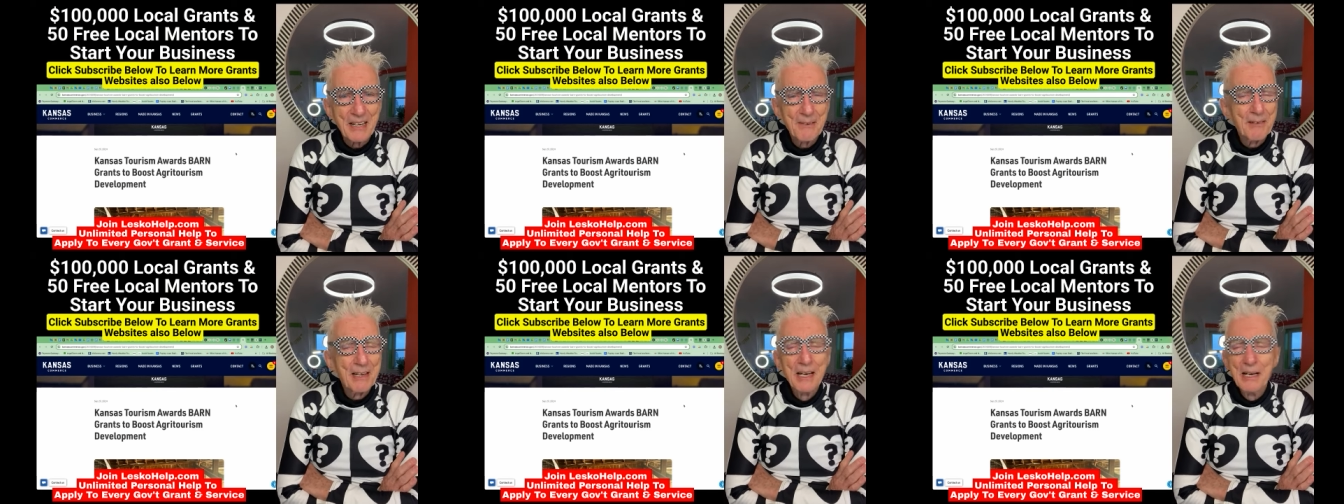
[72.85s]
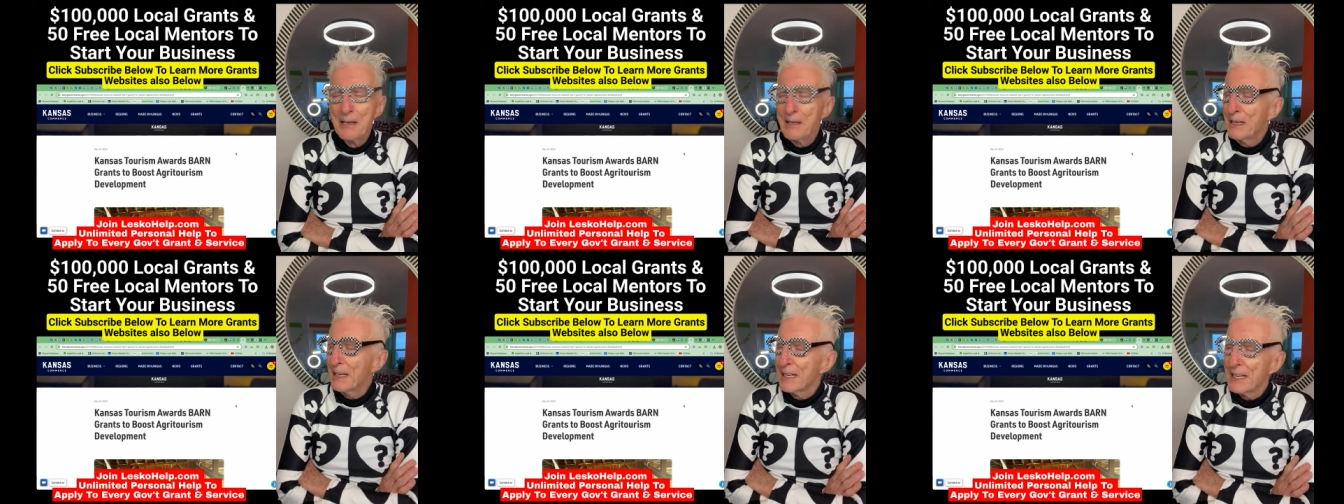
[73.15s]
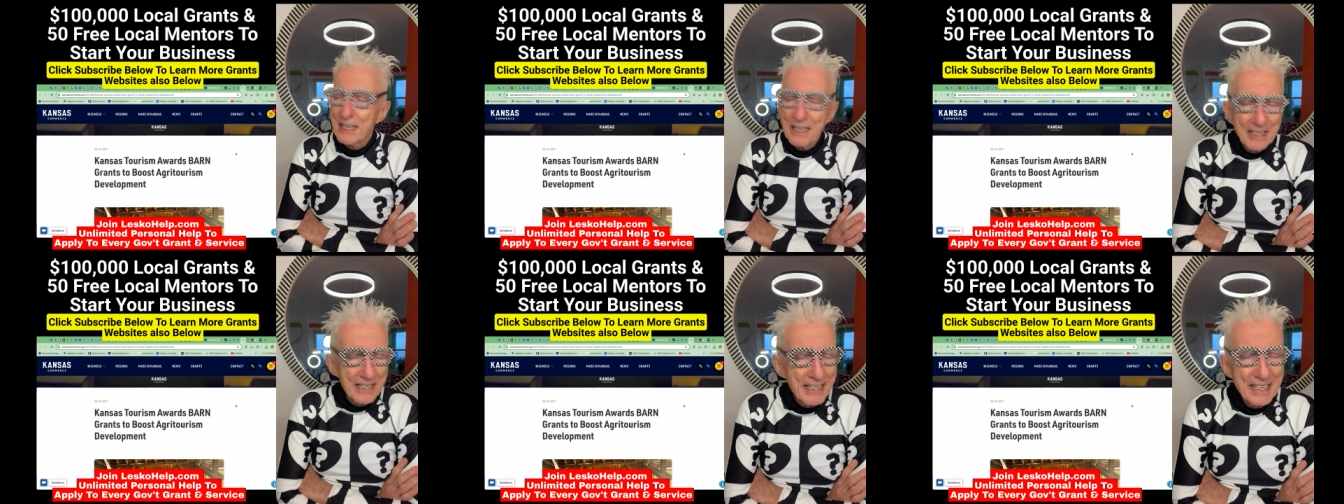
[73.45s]
I mean, you
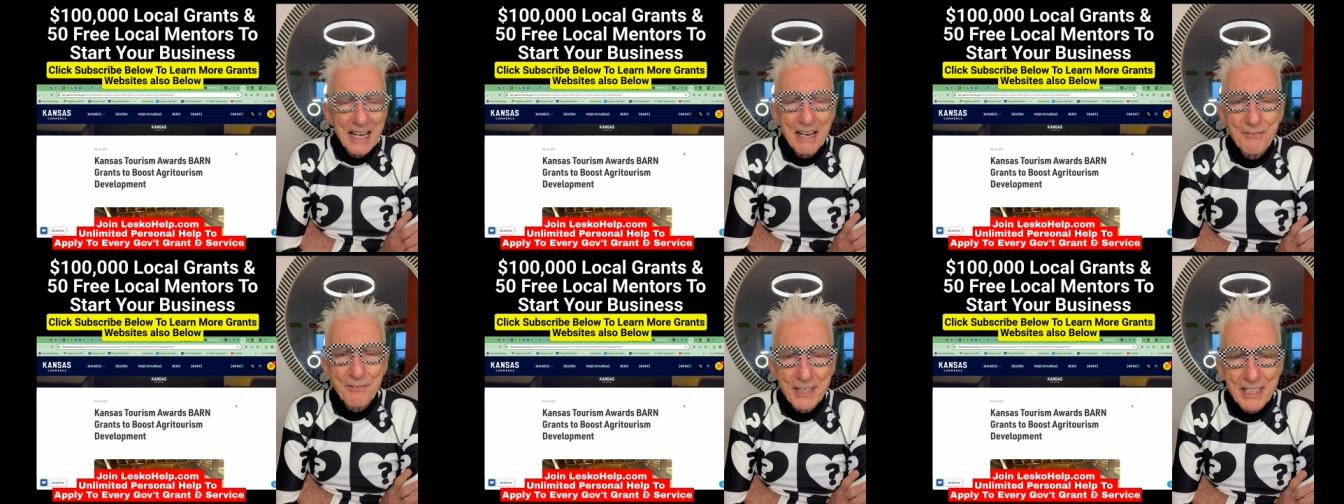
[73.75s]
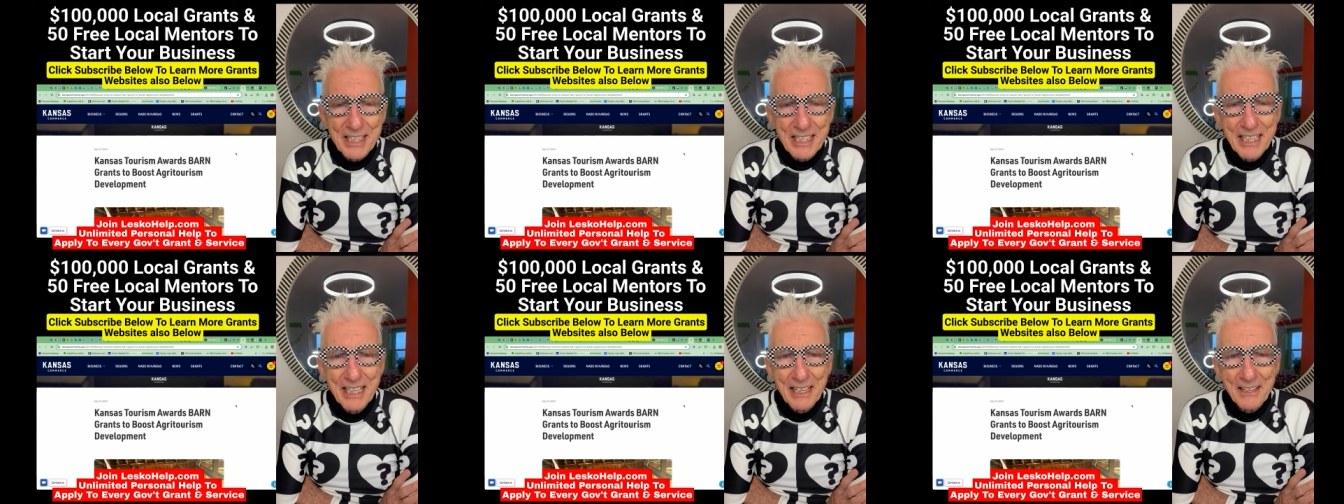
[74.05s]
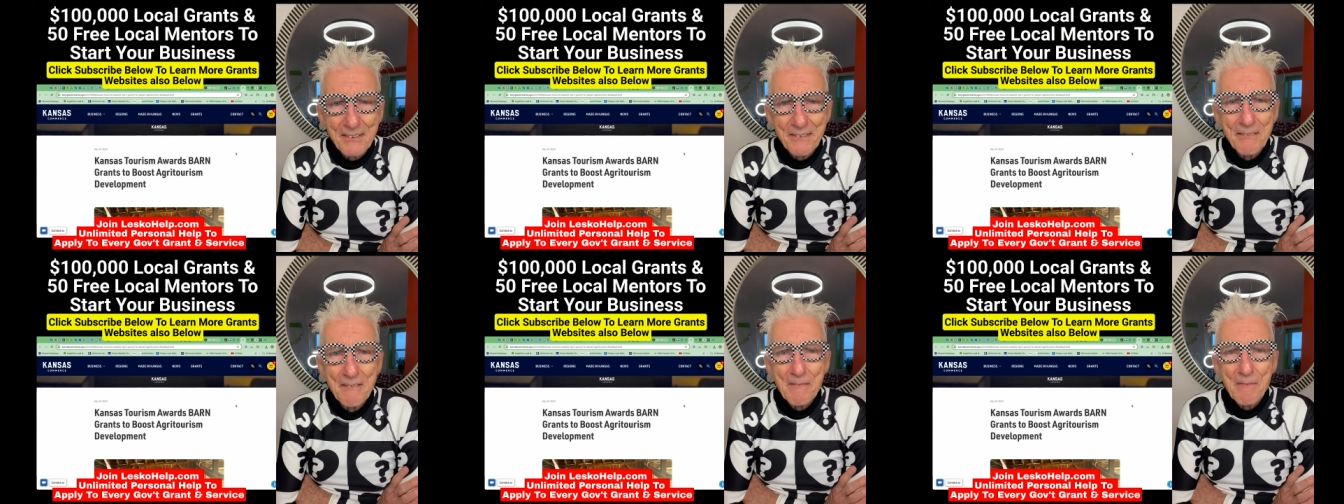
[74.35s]
can never
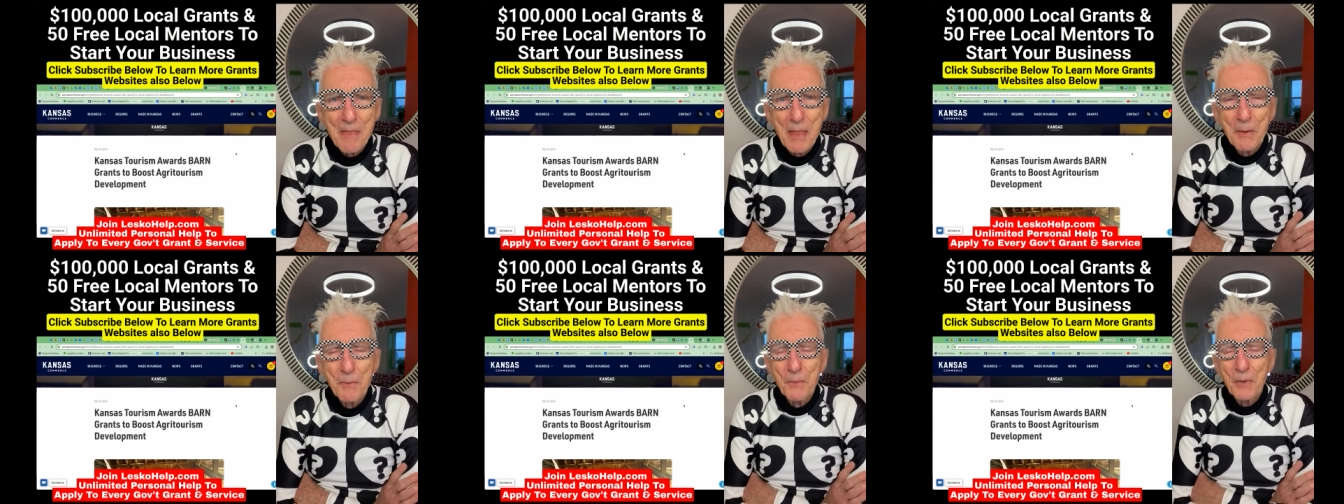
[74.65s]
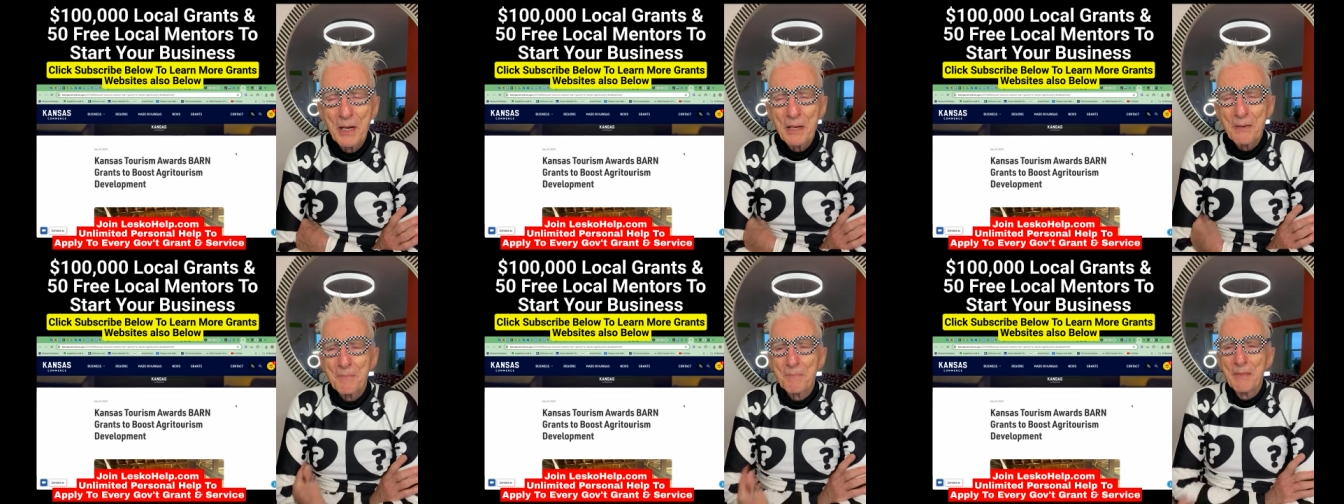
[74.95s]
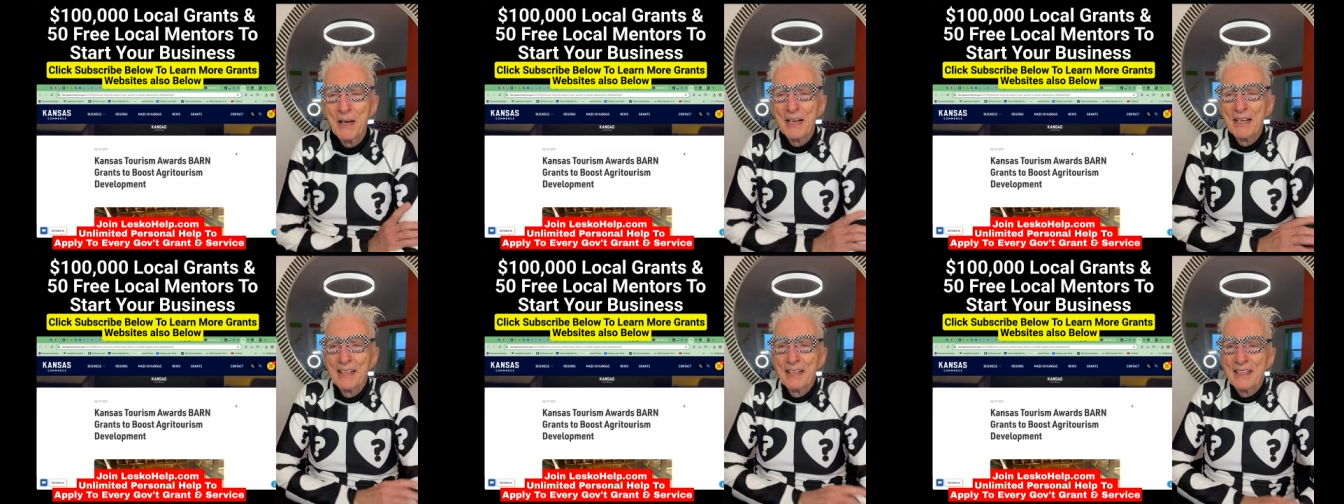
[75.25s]
tell what
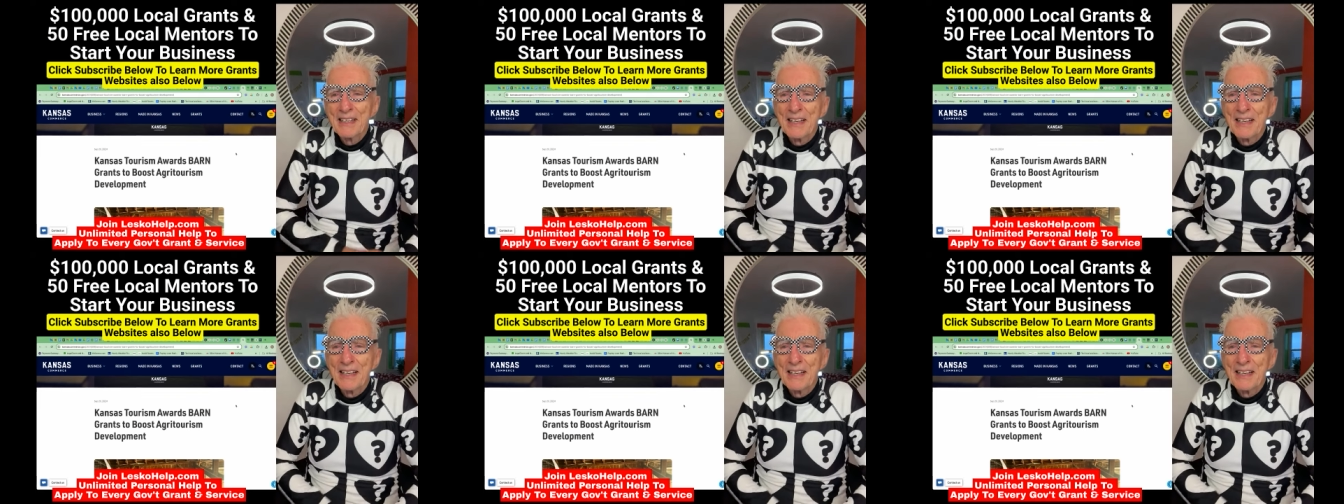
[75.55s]
uh,